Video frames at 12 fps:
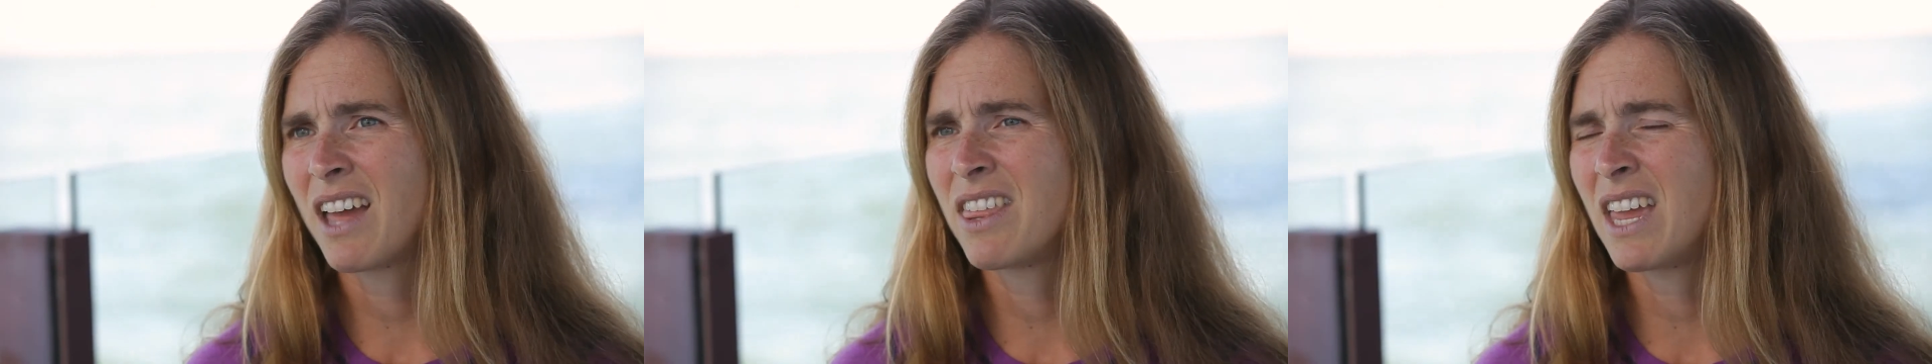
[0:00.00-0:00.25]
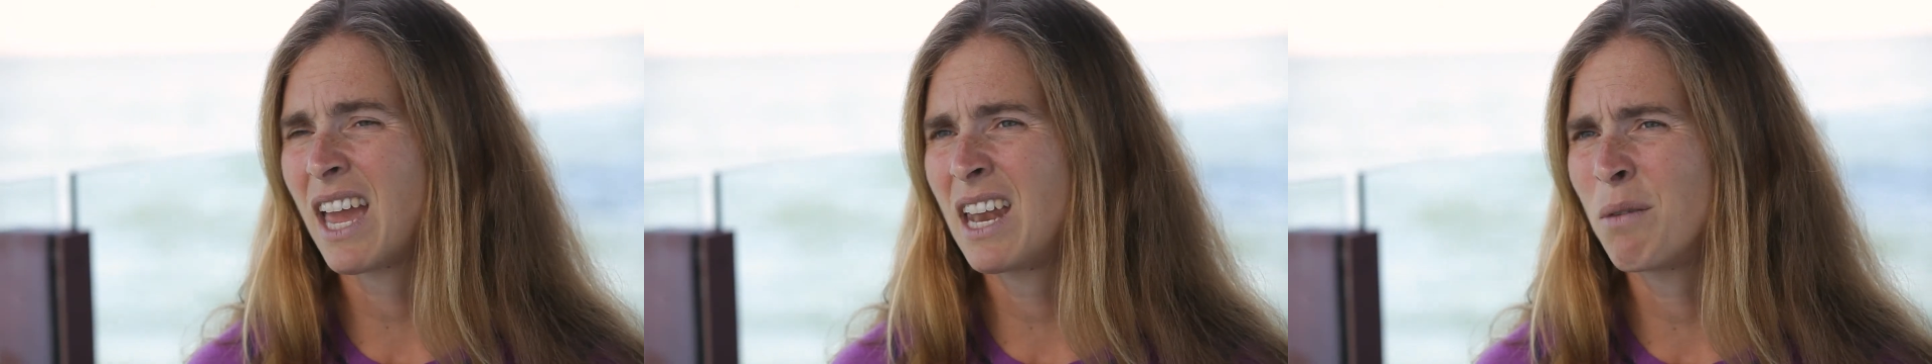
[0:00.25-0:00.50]
I
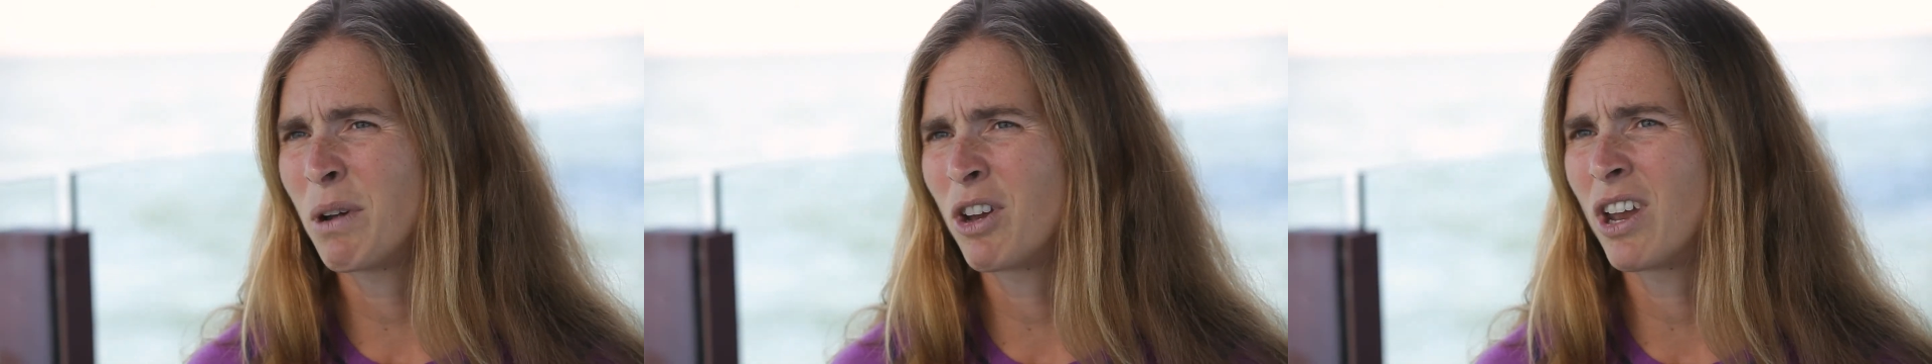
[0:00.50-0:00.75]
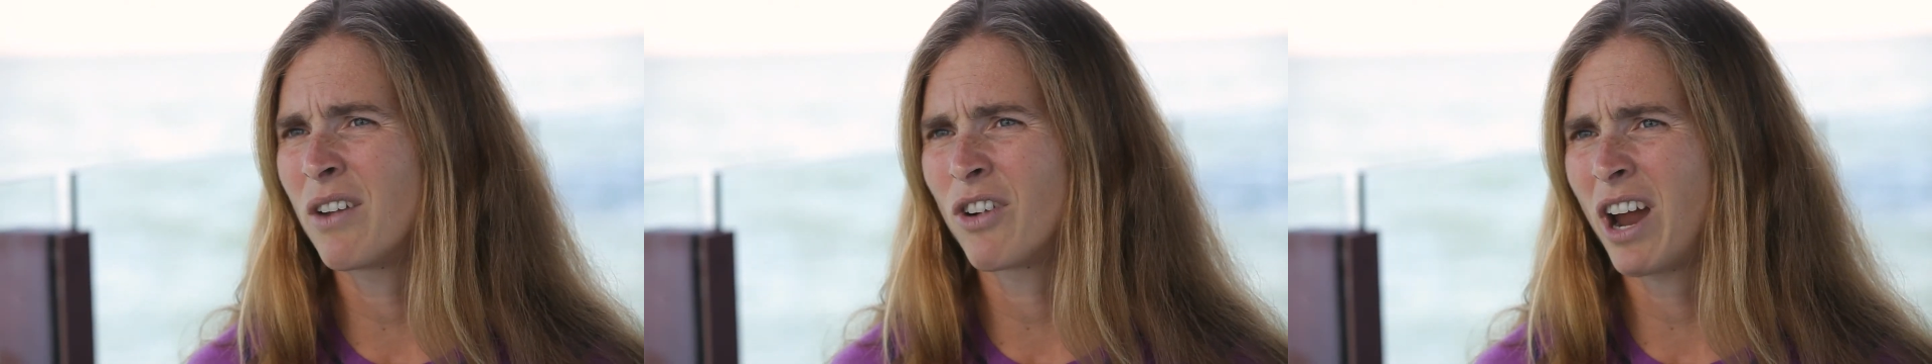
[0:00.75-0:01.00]
think
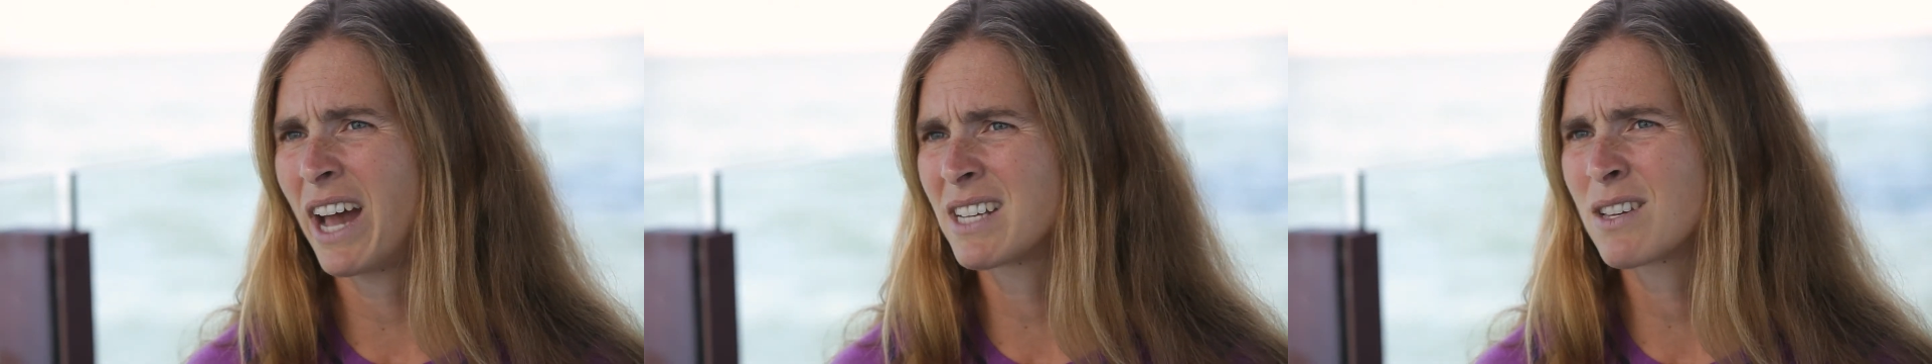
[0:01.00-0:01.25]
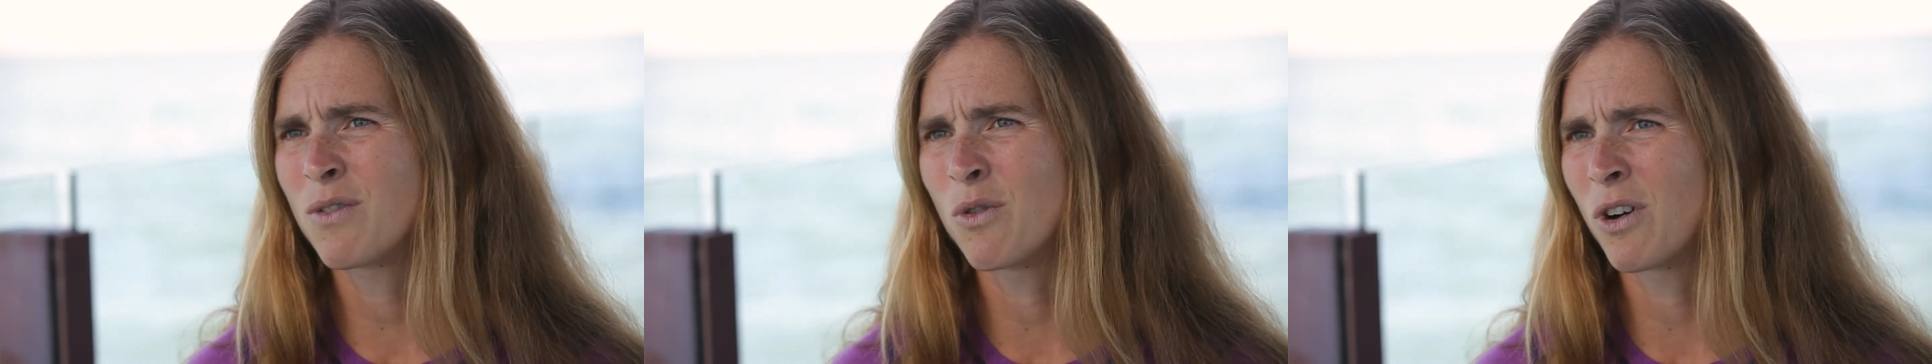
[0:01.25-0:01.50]
anyone could ever
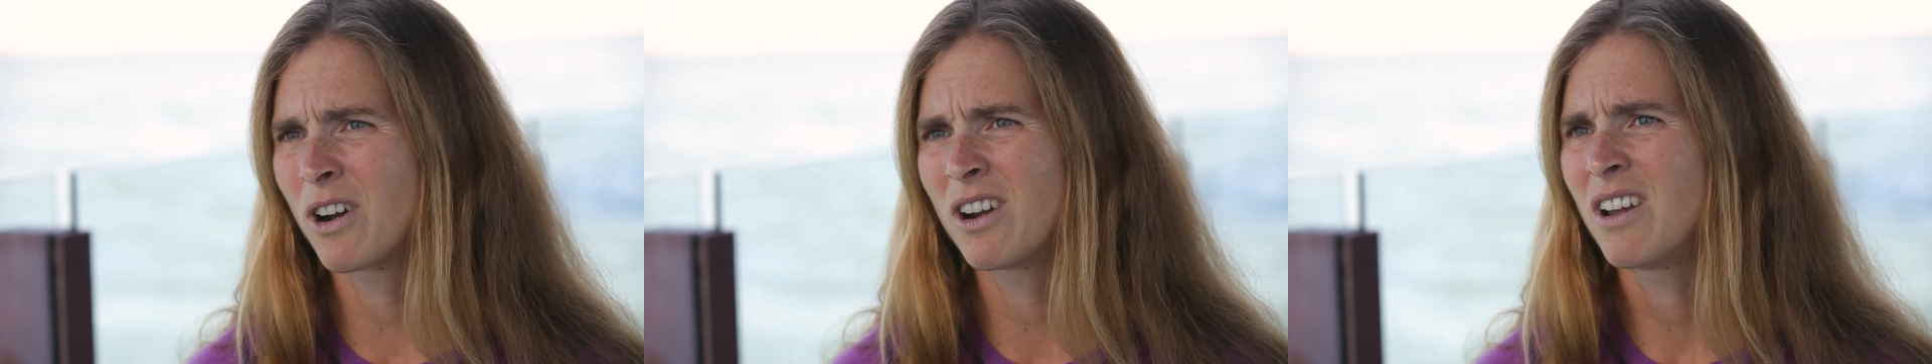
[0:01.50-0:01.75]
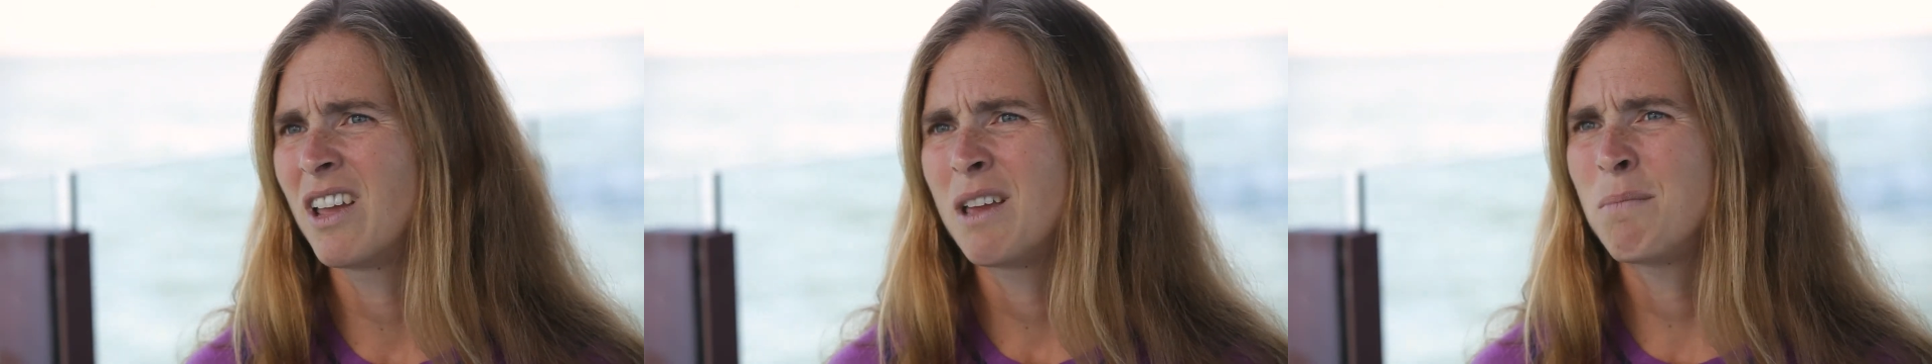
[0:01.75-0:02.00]
ask for,